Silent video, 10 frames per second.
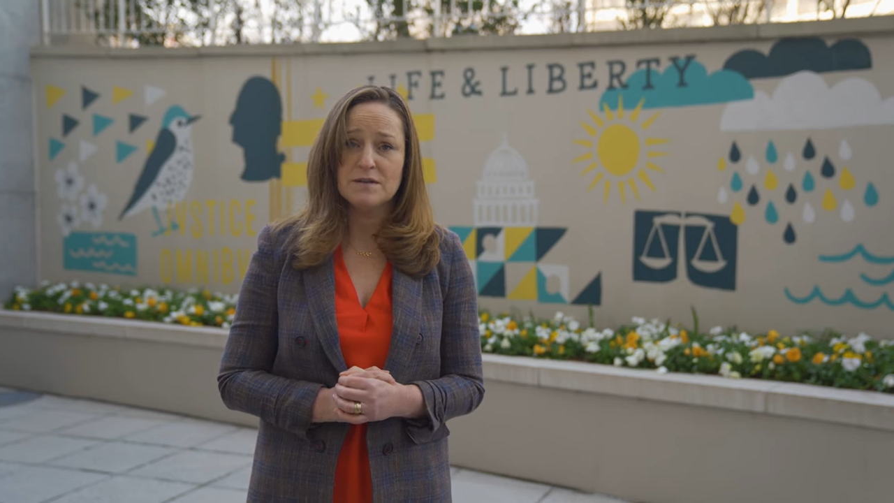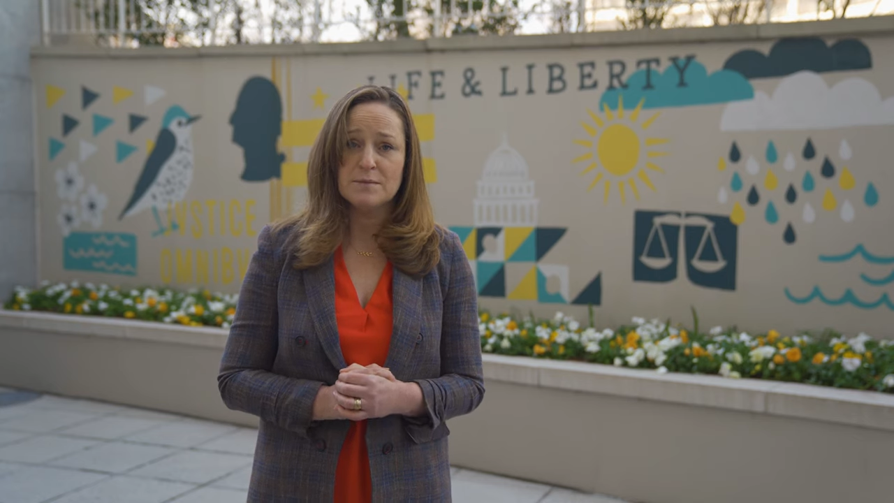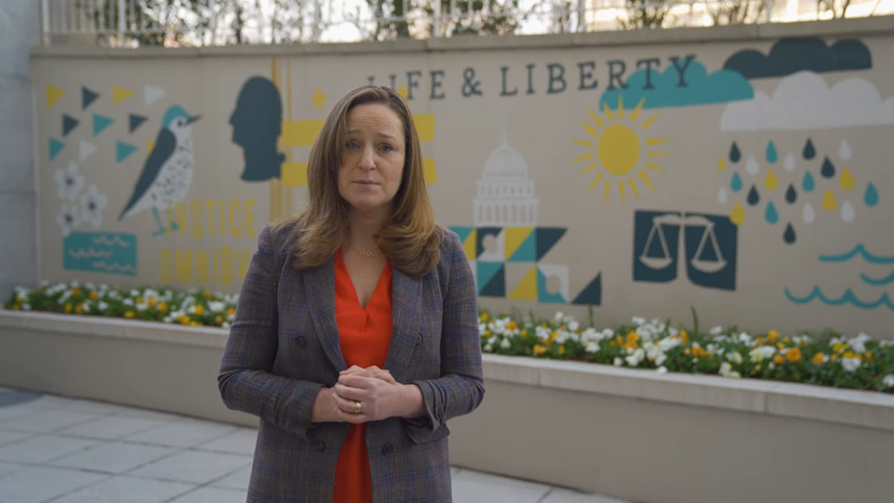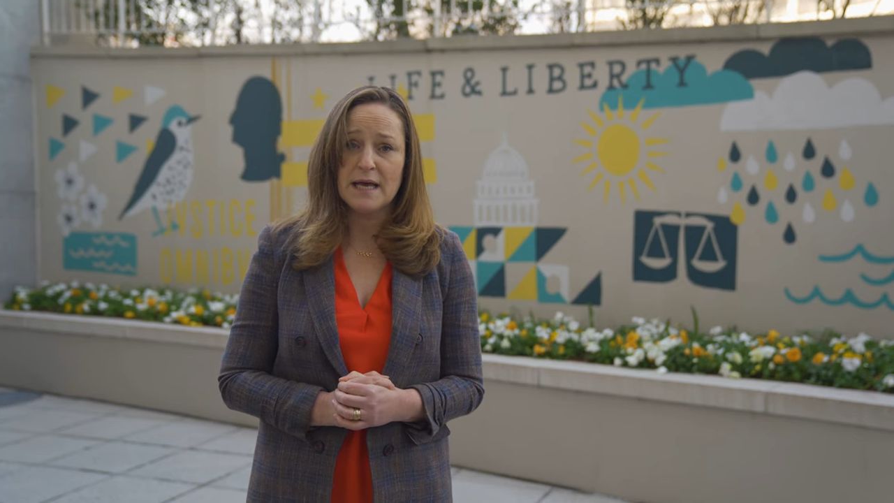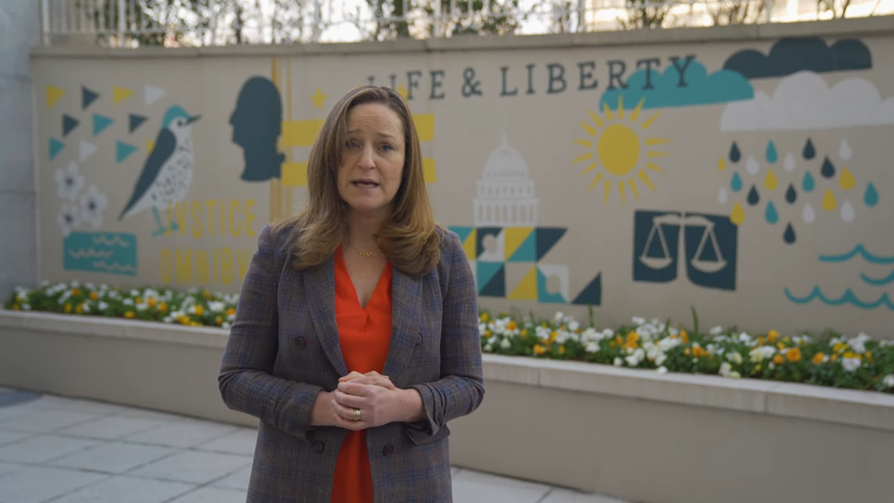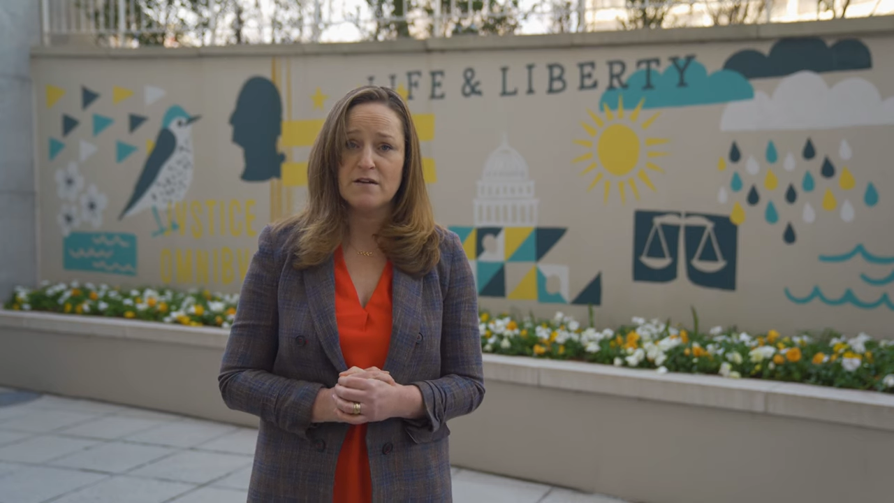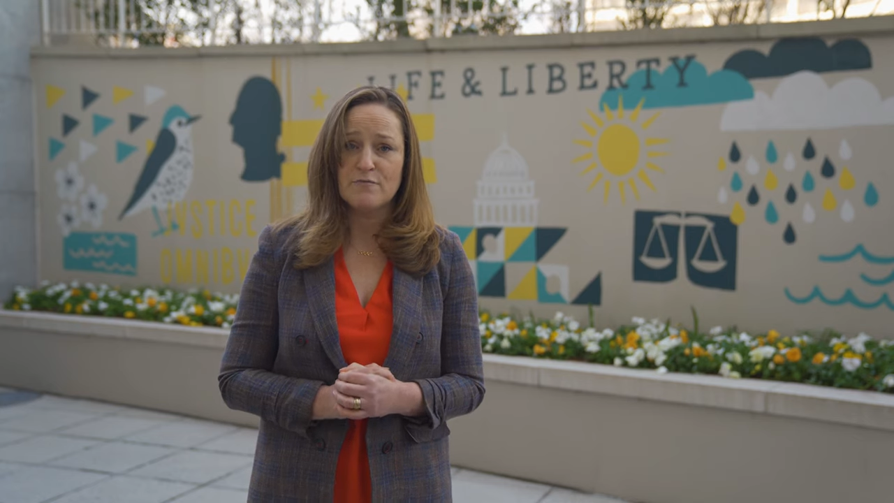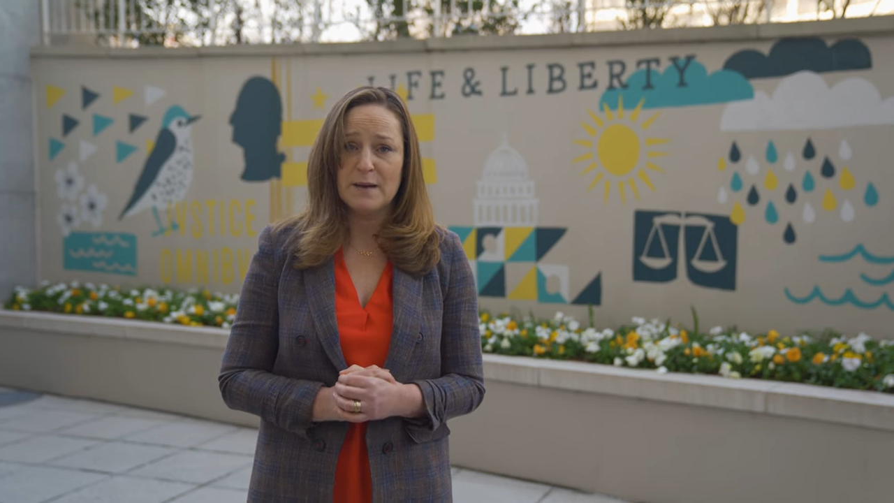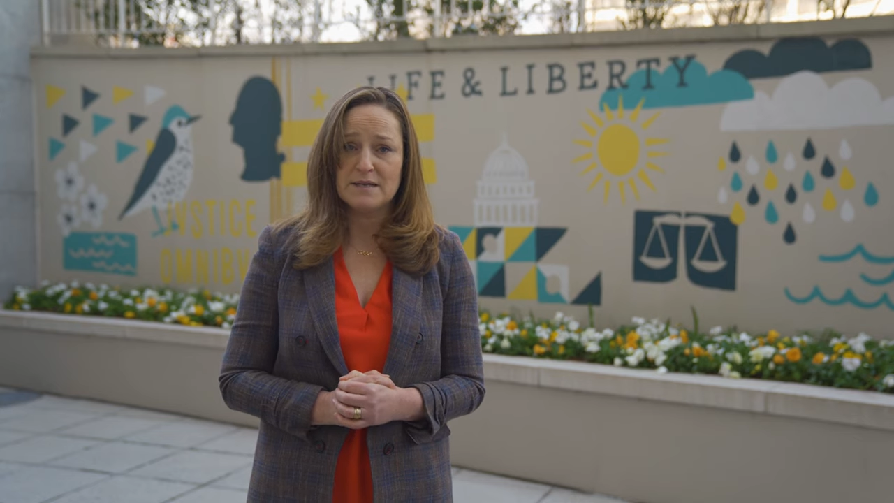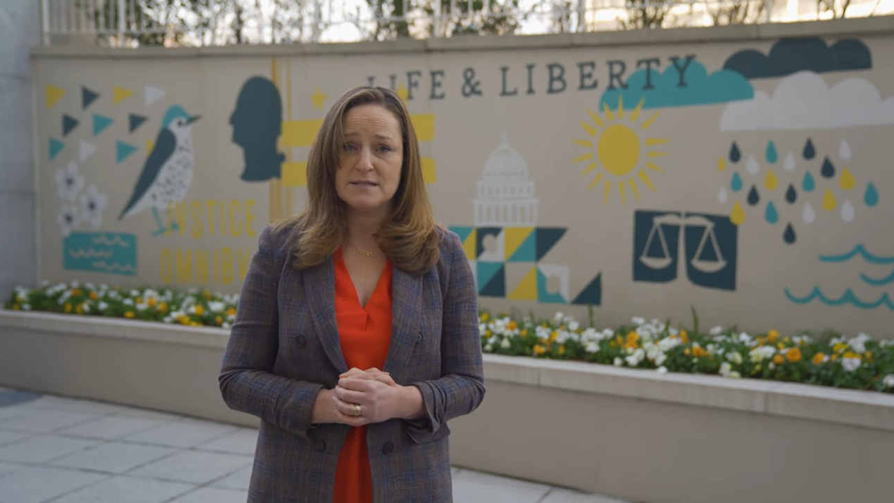the plight
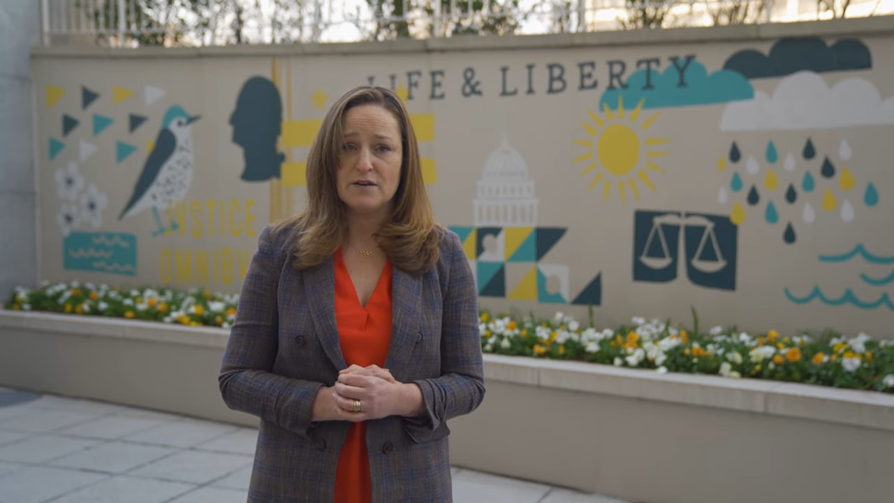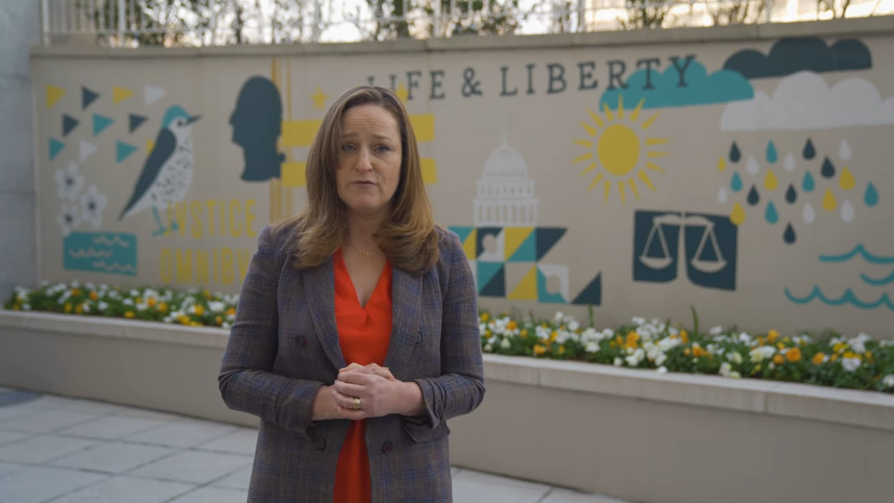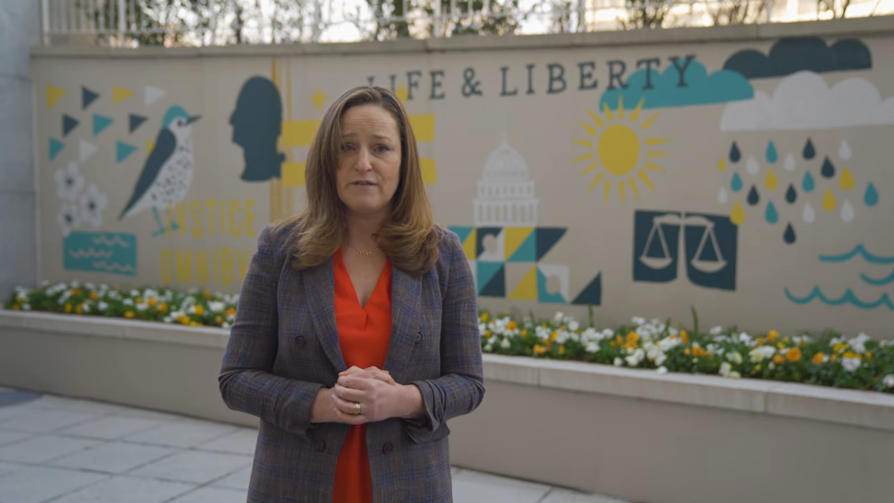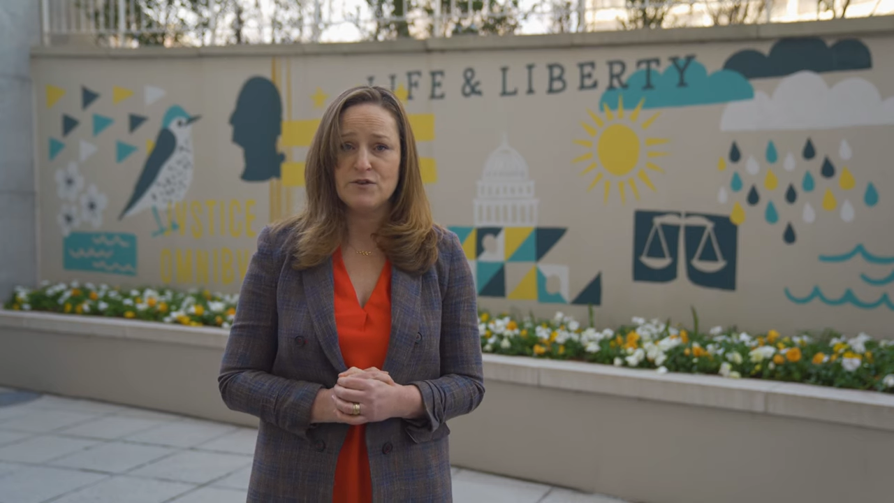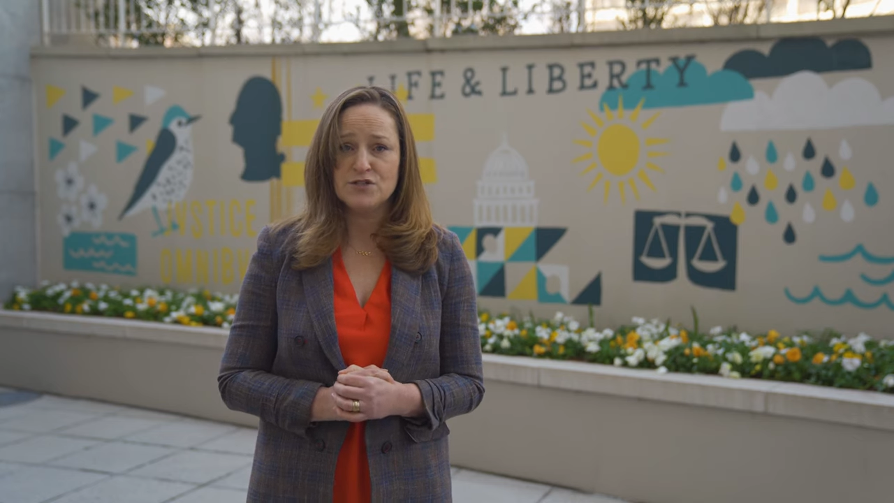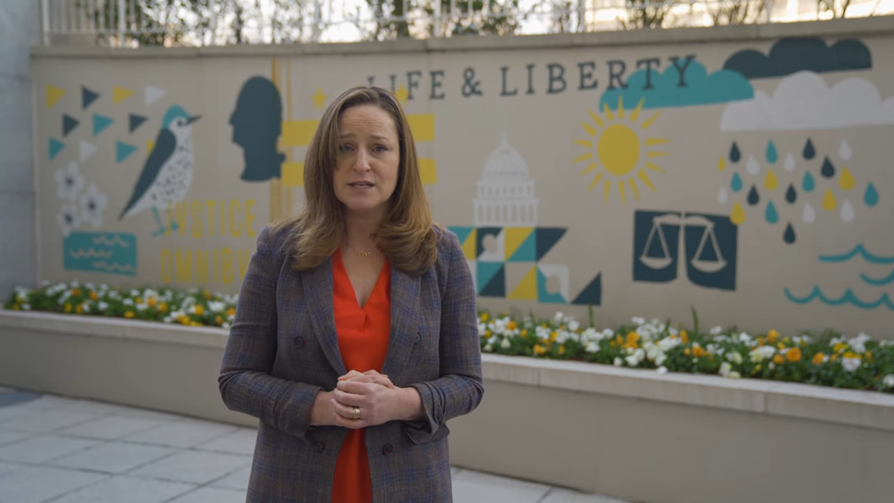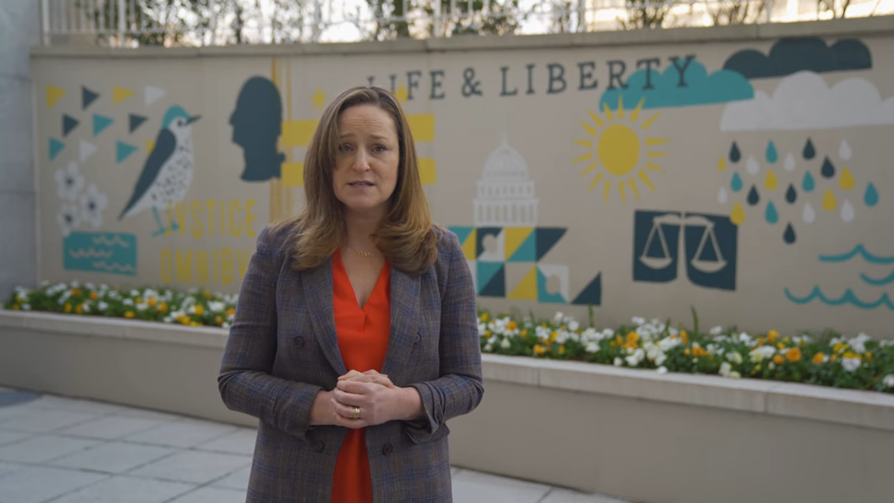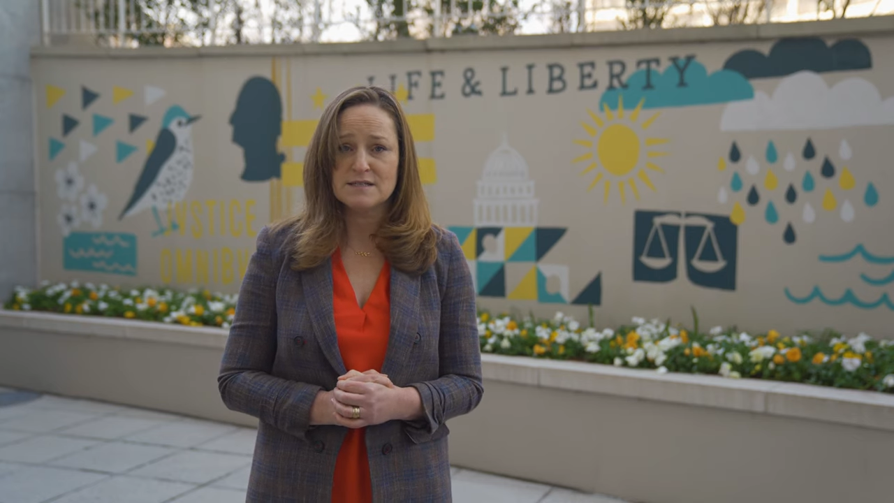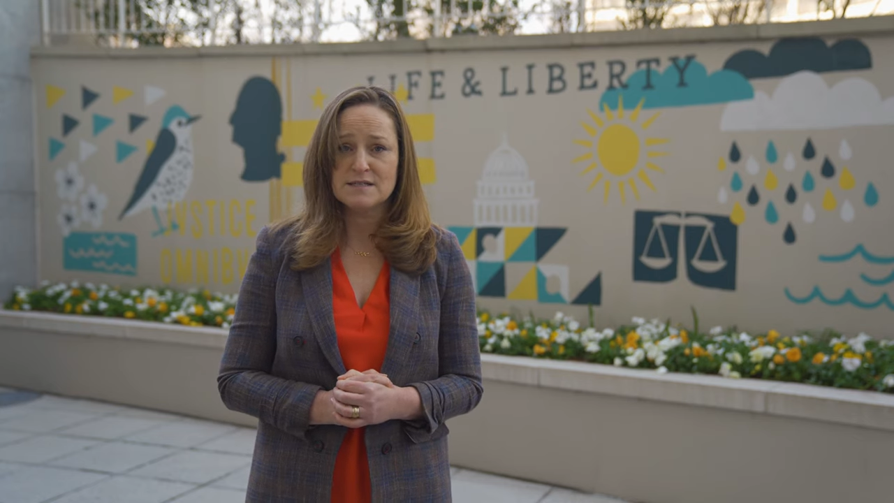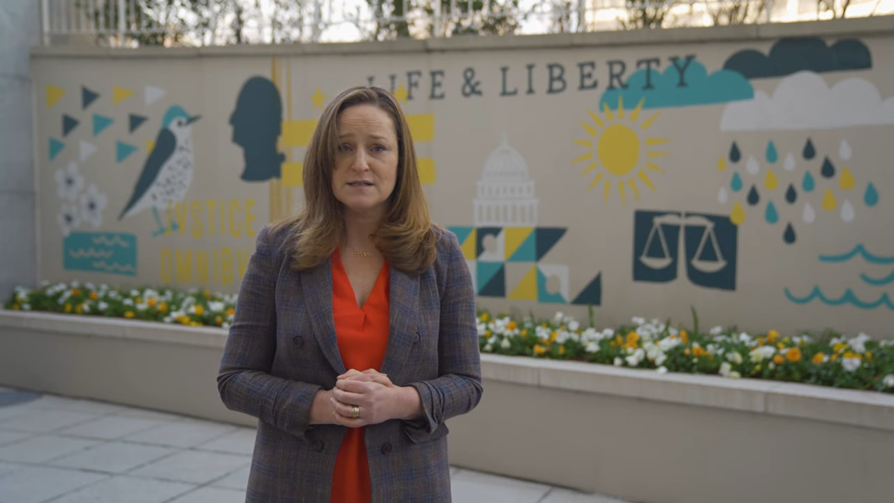of Palestine
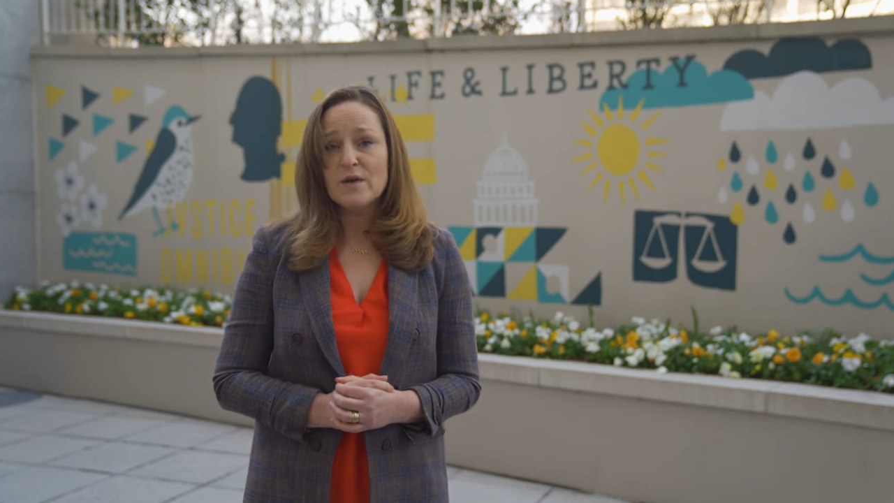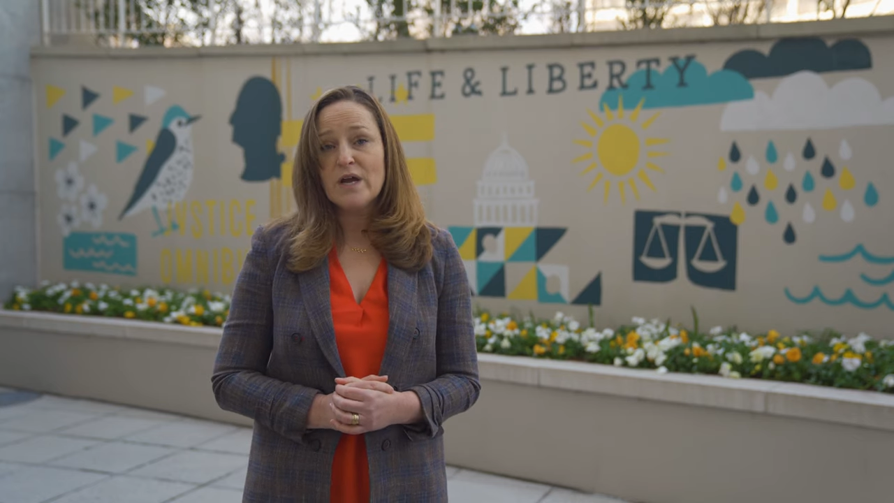refugees.